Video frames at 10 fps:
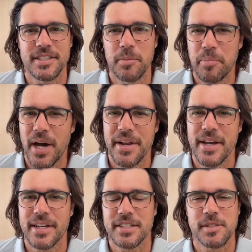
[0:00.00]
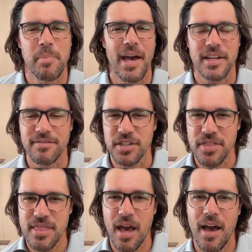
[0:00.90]
your buttocks, back of your
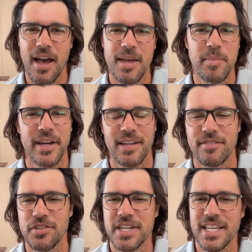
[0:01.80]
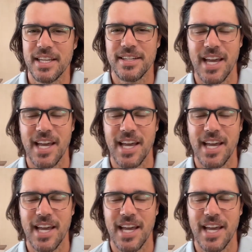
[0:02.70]
thigh, back of your knee,